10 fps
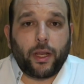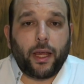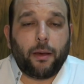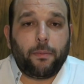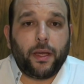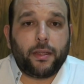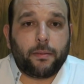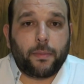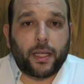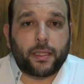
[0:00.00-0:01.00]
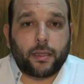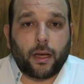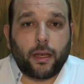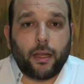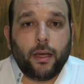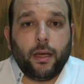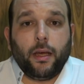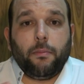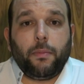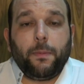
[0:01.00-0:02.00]
When he appeared in Palestine,
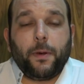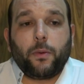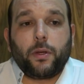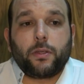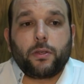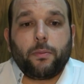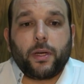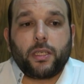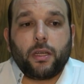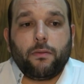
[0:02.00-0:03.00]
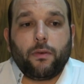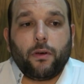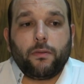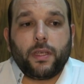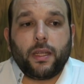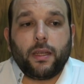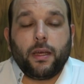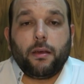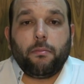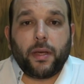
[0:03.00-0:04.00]
people were so much involved in